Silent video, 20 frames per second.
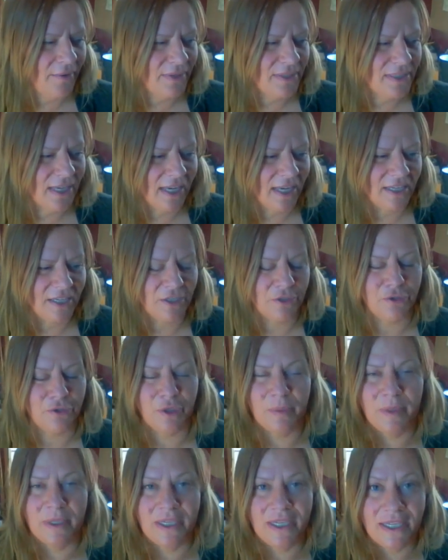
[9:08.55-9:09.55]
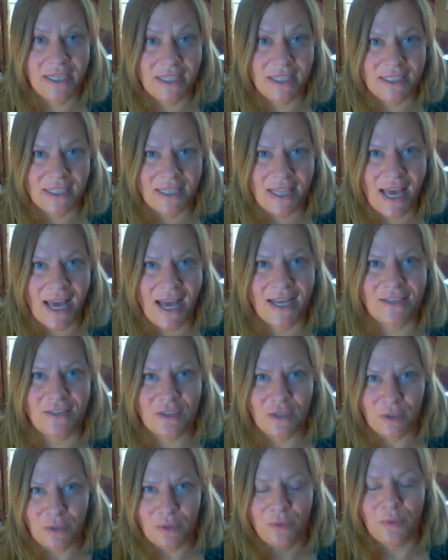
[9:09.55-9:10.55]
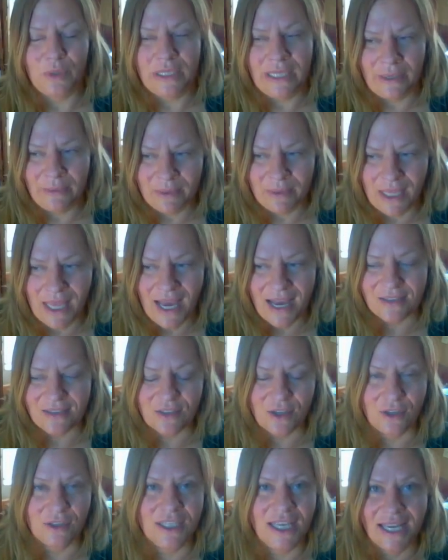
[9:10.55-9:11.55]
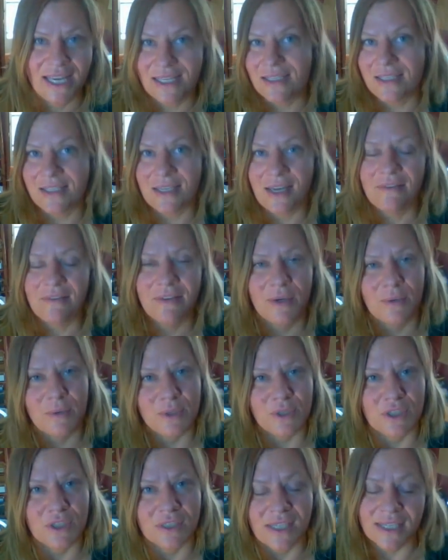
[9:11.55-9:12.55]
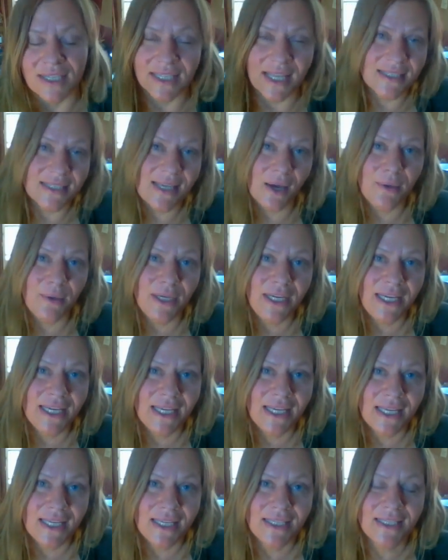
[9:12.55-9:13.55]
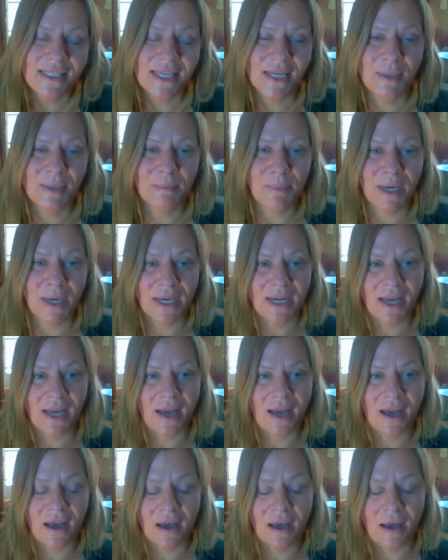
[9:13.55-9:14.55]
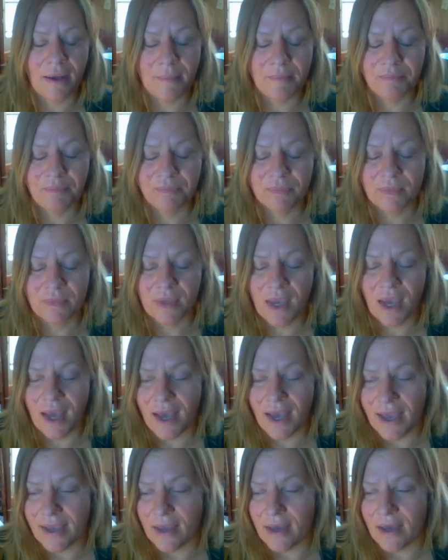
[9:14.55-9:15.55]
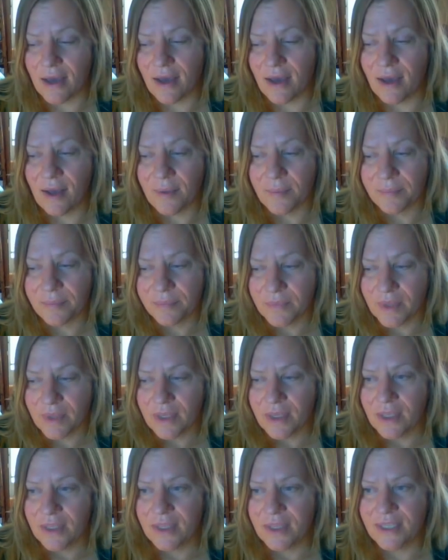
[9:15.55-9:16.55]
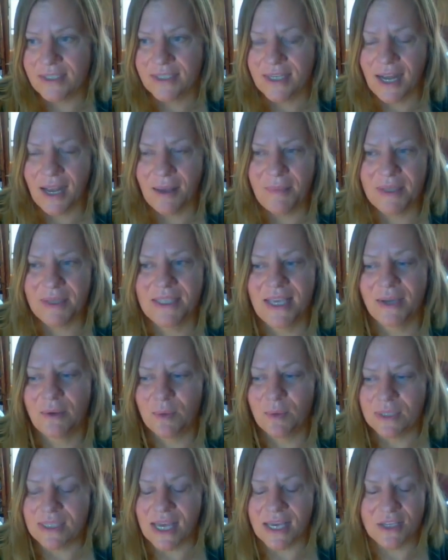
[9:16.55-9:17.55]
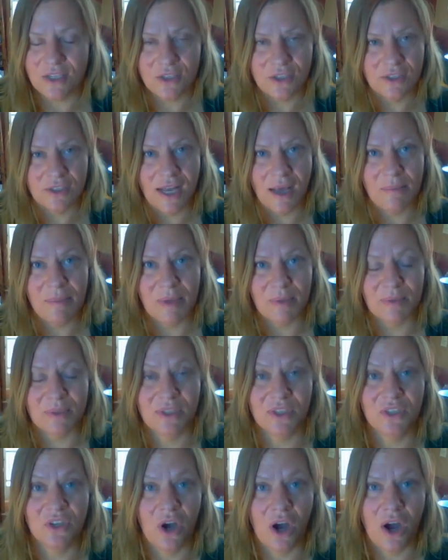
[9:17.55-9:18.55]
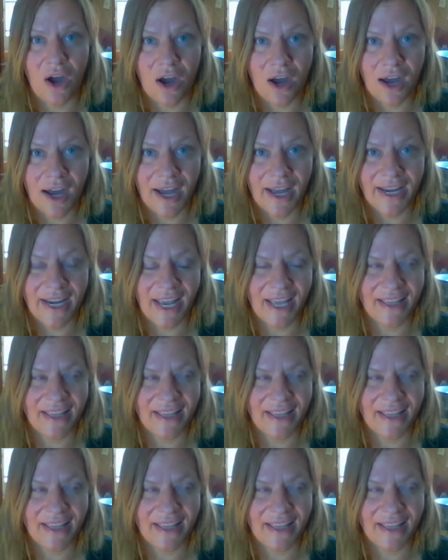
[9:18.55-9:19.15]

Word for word: I always kind of contributed it to that. So when they would last all day and stuff, I was just like, that's how it is. But uh, I, uh, this time it's like once I stood up, it was gone.